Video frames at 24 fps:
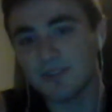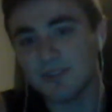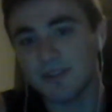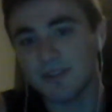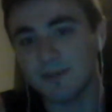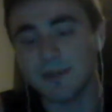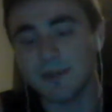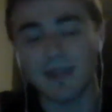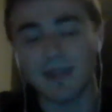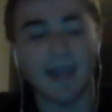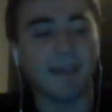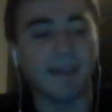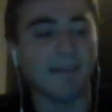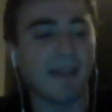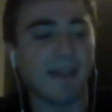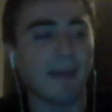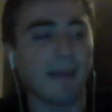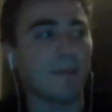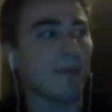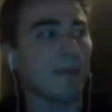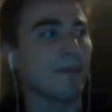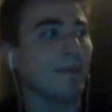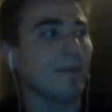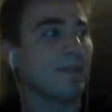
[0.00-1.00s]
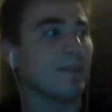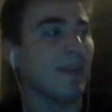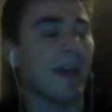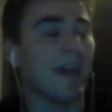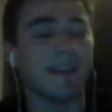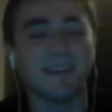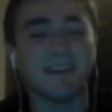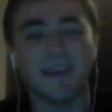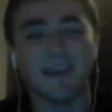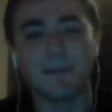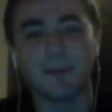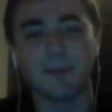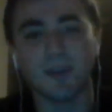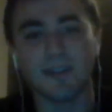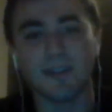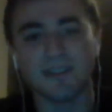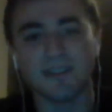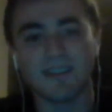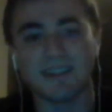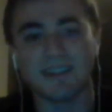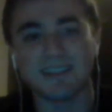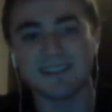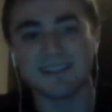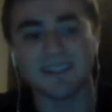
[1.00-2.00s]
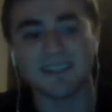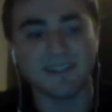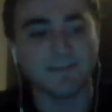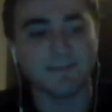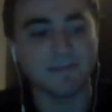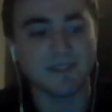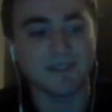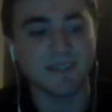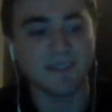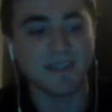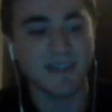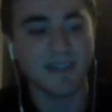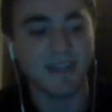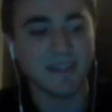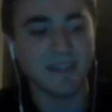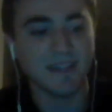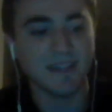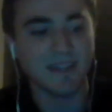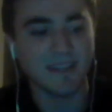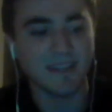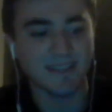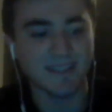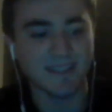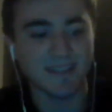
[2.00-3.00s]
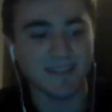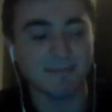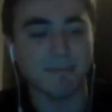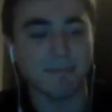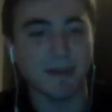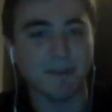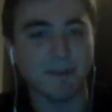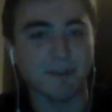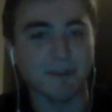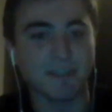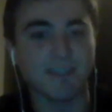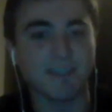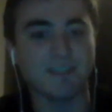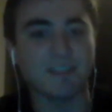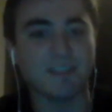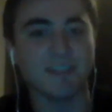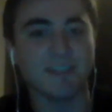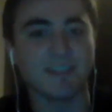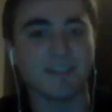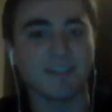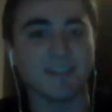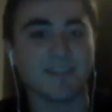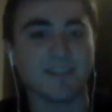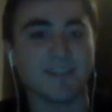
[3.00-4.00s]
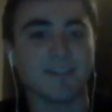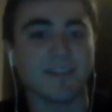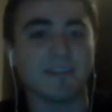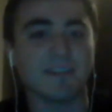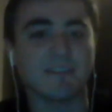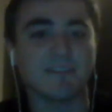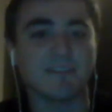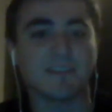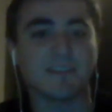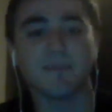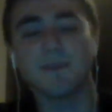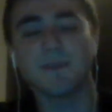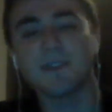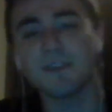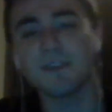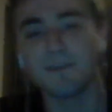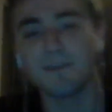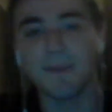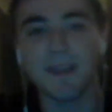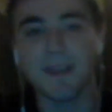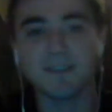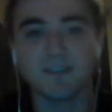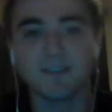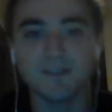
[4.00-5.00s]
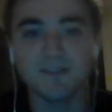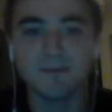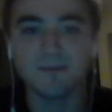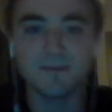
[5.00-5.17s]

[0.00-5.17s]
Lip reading: I mean, and MLS kind of seems like it's getting better each year, and I think it's going to be a good matchup.